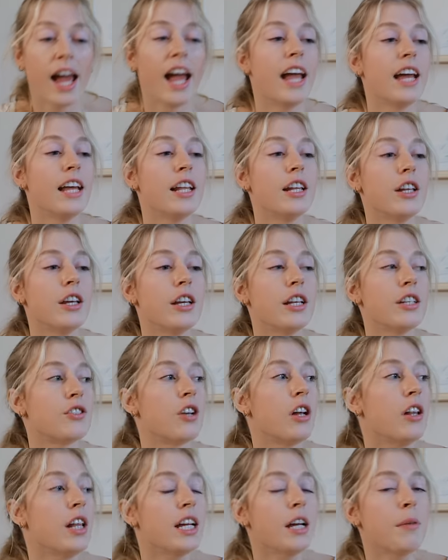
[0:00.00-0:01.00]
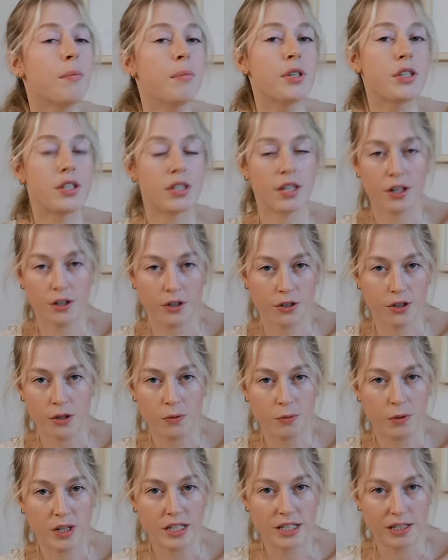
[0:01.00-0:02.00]
And it's not like a
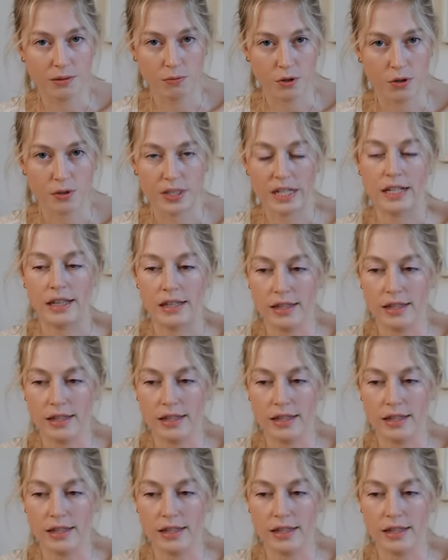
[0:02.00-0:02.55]
particular reason where it's like,